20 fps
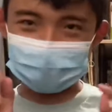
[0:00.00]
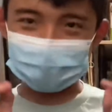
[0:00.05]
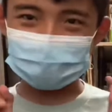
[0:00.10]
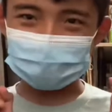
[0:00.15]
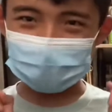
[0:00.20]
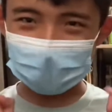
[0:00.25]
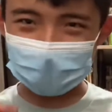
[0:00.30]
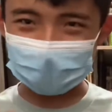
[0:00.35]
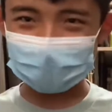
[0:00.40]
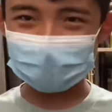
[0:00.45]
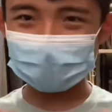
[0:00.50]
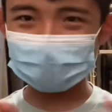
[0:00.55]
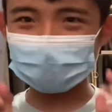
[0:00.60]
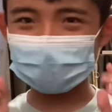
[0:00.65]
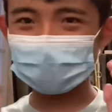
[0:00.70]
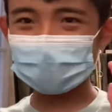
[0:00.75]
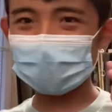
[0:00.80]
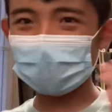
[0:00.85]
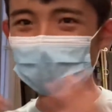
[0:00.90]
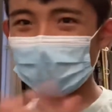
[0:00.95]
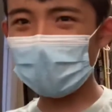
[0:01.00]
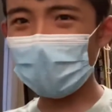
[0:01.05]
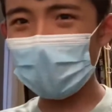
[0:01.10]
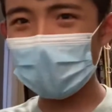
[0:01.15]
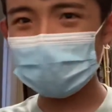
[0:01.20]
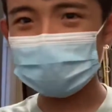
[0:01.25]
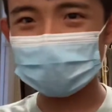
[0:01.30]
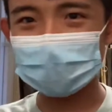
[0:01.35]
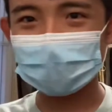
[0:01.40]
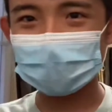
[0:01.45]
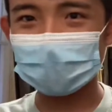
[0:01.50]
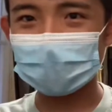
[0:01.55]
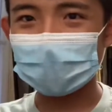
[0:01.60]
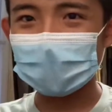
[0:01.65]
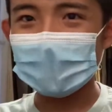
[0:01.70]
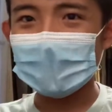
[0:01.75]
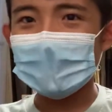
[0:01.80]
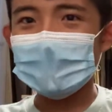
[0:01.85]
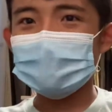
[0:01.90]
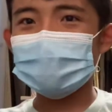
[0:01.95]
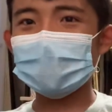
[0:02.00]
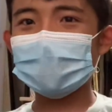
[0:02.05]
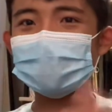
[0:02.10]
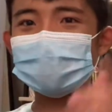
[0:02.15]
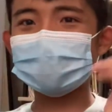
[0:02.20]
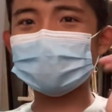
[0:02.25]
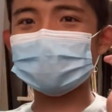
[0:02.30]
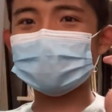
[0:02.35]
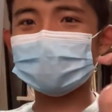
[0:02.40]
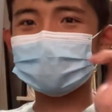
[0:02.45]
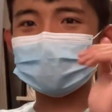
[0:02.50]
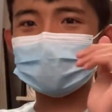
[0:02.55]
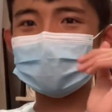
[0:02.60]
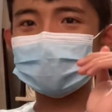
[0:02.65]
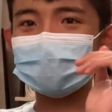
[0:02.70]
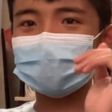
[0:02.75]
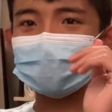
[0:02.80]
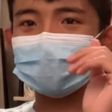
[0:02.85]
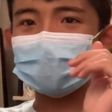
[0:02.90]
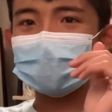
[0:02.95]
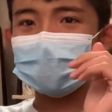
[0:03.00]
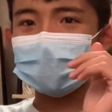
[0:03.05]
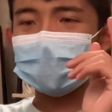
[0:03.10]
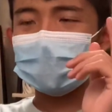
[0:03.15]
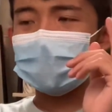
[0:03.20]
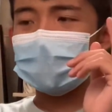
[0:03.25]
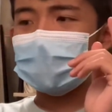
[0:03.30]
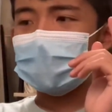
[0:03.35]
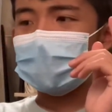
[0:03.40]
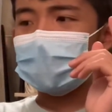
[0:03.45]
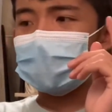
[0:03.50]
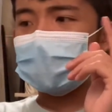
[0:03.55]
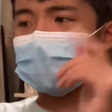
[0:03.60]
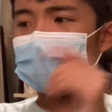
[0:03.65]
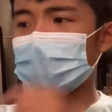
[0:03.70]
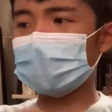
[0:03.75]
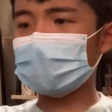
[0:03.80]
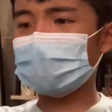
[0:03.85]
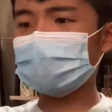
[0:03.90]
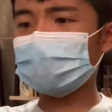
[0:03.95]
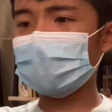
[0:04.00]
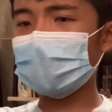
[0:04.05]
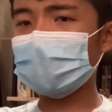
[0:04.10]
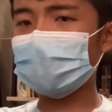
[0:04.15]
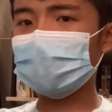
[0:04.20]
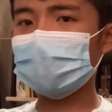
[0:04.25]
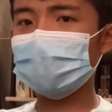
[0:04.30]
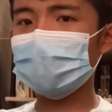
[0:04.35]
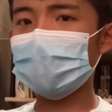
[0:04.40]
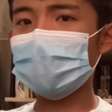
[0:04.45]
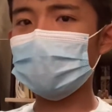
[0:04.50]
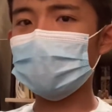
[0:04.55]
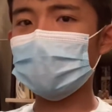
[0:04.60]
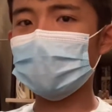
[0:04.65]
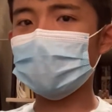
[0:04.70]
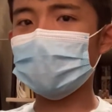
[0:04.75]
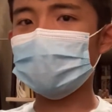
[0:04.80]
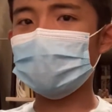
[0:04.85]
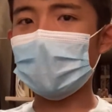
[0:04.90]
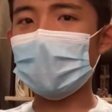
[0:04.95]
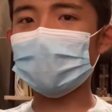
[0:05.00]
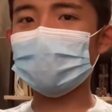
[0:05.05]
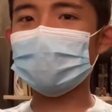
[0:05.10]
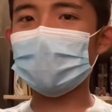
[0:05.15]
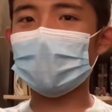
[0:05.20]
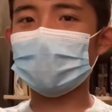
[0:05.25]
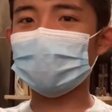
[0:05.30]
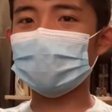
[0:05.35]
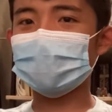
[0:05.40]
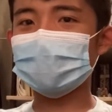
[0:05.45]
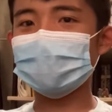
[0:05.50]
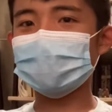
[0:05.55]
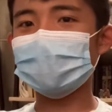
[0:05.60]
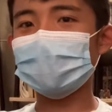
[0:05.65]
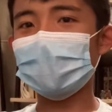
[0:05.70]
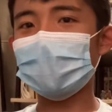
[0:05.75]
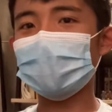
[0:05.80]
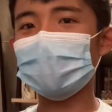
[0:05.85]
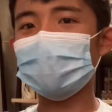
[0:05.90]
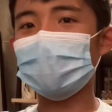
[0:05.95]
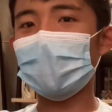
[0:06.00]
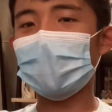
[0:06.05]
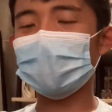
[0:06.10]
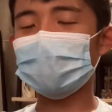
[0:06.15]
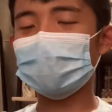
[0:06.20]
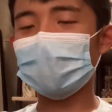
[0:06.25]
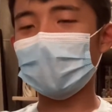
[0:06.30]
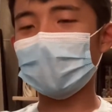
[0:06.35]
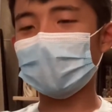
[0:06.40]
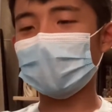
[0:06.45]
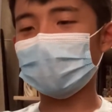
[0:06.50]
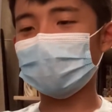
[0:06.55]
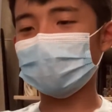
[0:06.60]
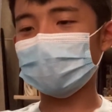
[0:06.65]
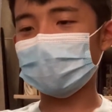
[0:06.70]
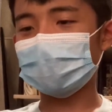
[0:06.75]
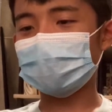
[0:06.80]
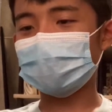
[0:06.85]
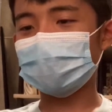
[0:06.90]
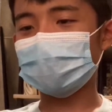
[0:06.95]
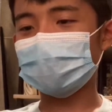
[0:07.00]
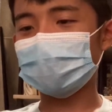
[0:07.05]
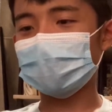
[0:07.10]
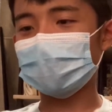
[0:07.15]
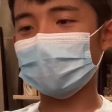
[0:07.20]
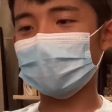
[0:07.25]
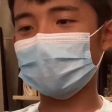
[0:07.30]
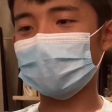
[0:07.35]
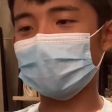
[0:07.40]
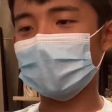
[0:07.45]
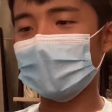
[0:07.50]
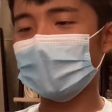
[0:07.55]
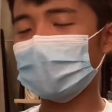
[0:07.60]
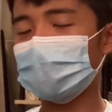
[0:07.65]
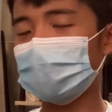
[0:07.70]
basically the formula. Because the Sith Trooper battle pack, which is another battle pack I was interested in, the